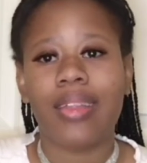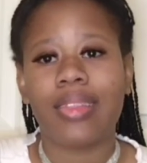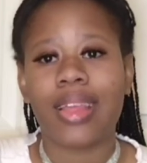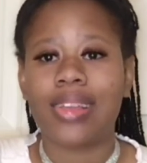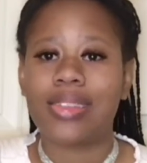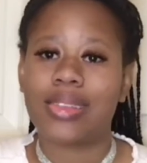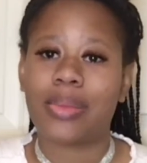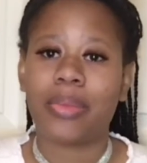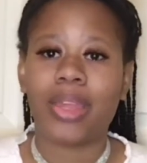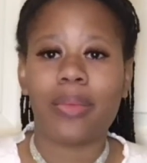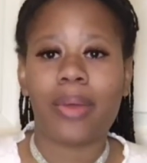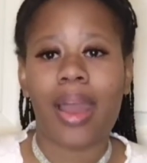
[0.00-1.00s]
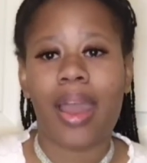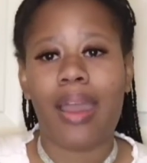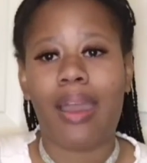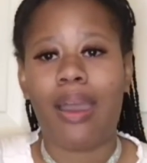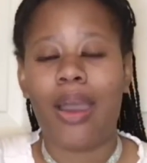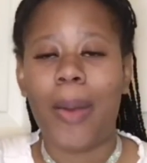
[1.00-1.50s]
that's the meaning
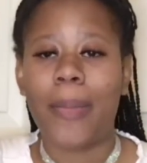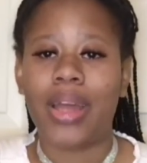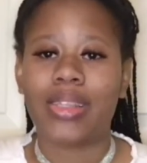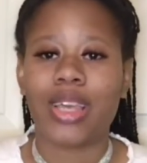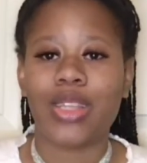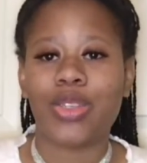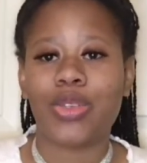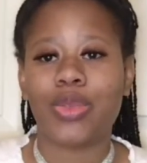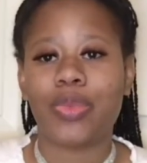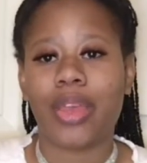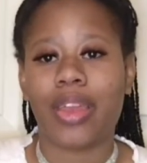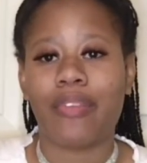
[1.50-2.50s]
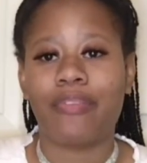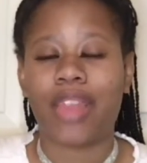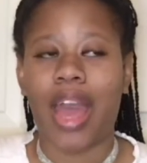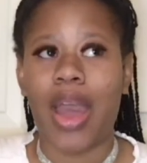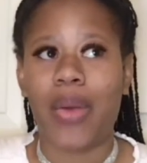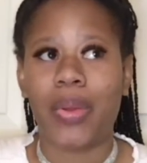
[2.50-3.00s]
behind all my tattoos being
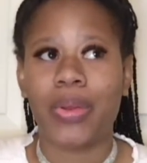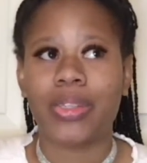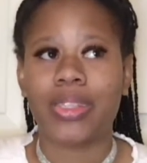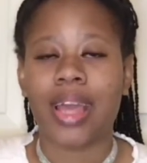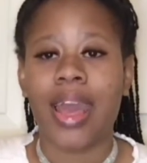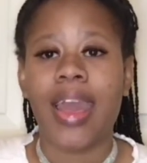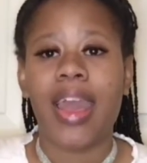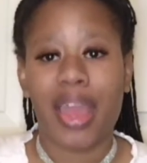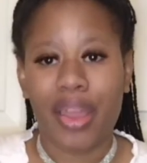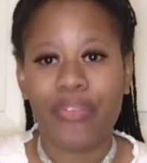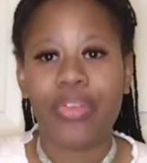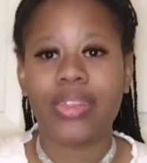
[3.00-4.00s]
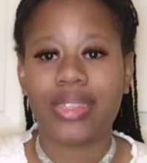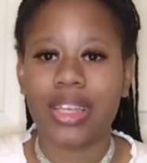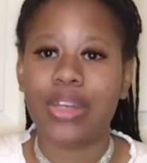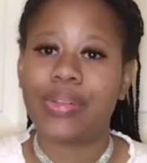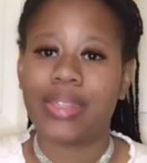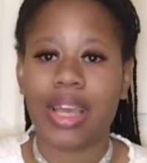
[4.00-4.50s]
flowers. Every
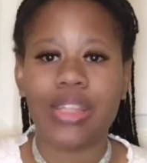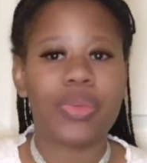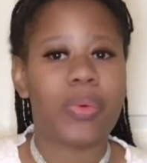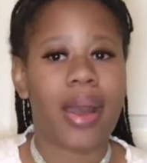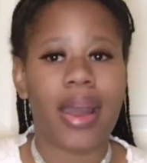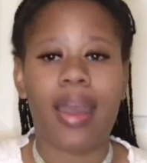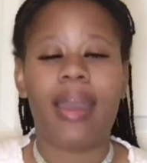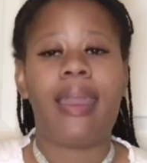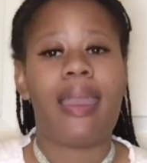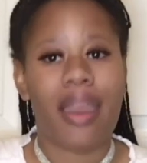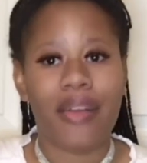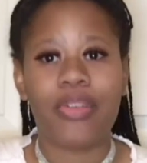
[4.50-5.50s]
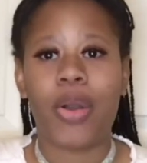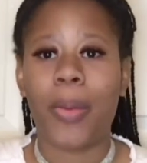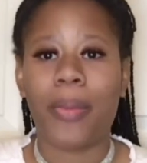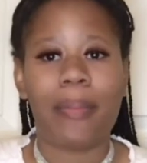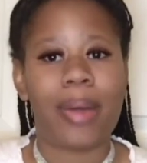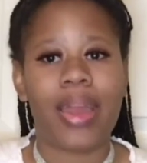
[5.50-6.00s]
single tattoo I have
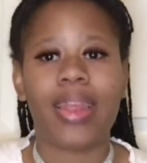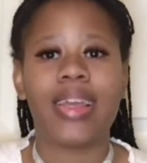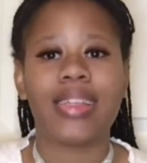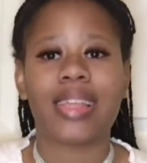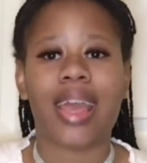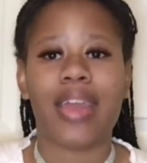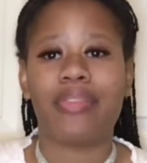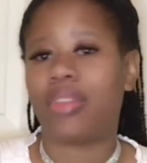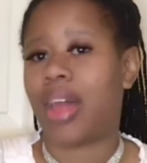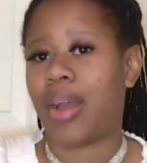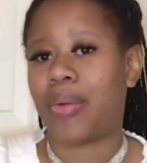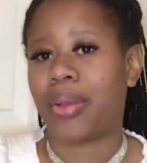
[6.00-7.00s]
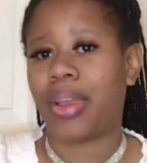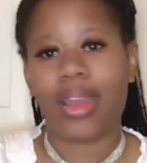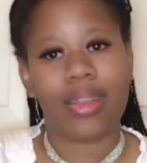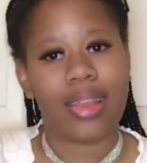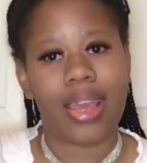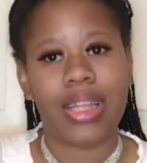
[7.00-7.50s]
on my body is a flower,
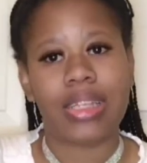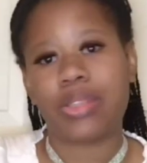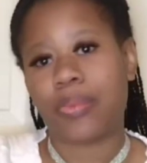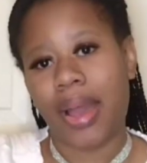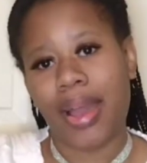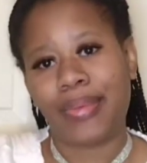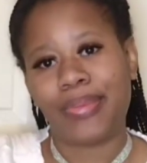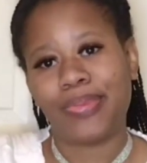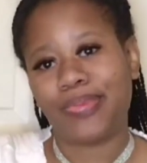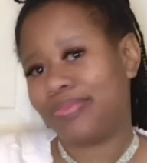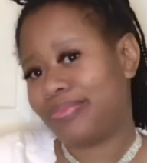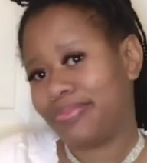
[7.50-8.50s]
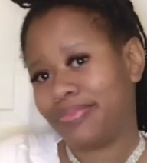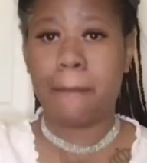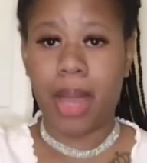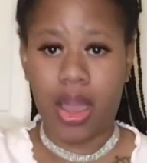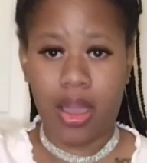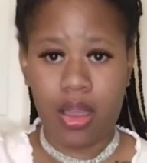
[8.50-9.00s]
and that is why.
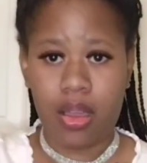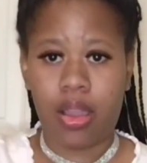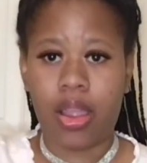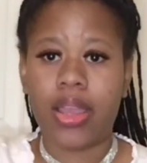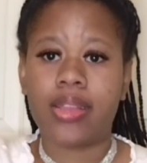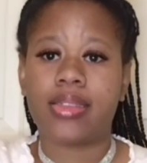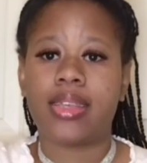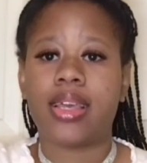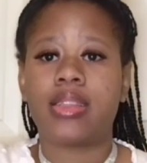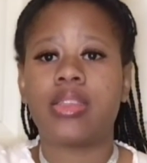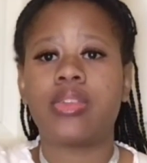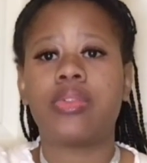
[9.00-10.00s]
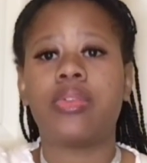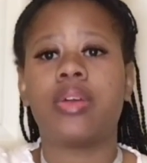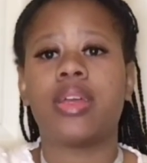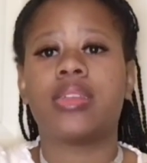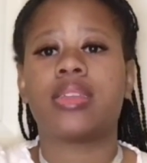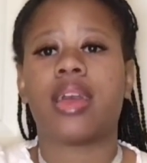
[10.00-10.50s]
My heart tattoo
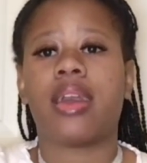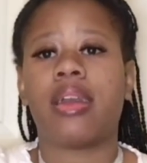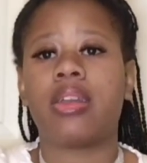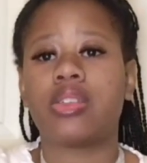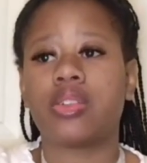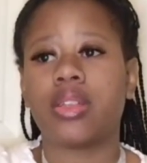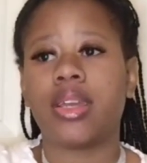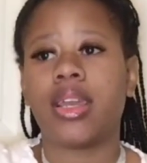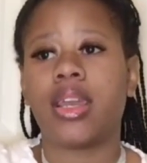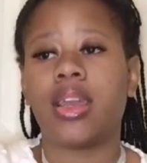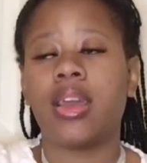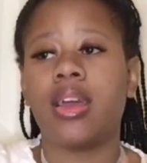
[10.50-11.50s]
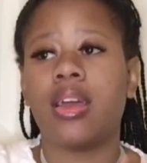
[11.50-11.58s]
is actually